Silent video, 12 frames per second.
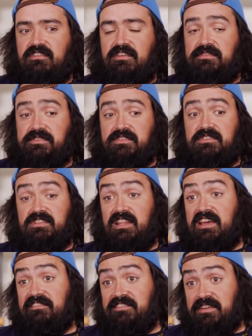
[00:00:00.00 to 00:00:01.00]
If it was
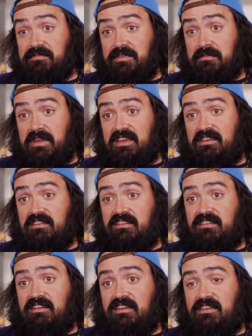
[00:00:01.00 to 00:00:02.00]
left up to me,
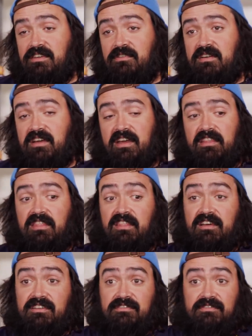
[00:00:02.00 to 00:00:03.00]
you know, I, i
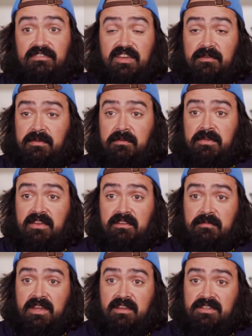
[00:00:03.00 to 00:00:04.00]
love keeping my
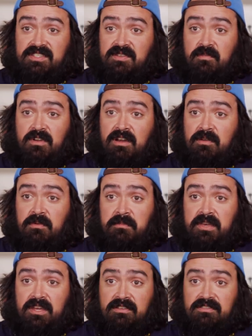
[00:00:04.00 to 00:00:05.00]
my custom rock wool
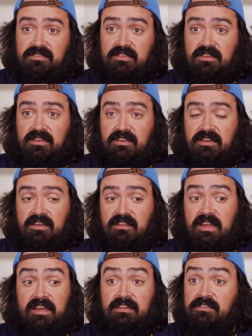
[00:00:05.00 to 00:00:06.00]
mix. I
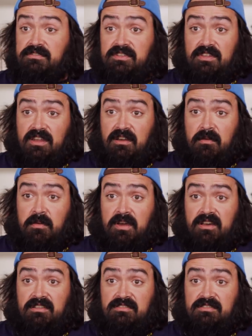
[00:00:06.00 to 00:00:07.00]
like using the
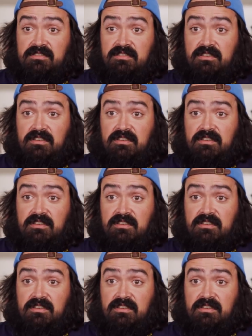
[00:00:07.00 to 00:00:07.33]
Air-Pots.